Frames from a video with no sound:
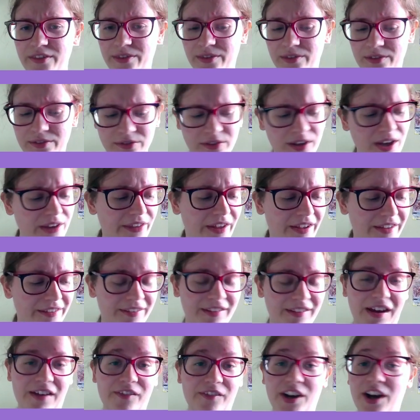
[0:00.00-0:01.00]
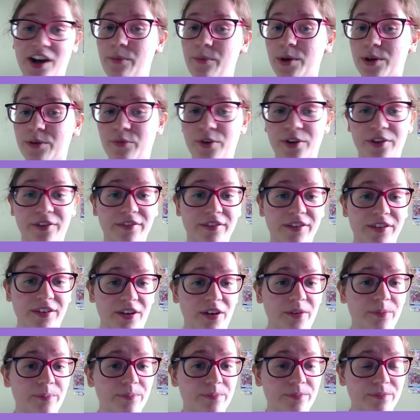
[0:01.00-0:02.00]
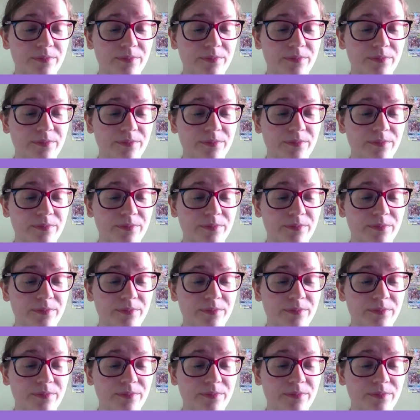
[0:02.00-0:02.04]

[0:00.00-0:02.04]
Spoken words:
Yeah, that's scary. I wouldn't want to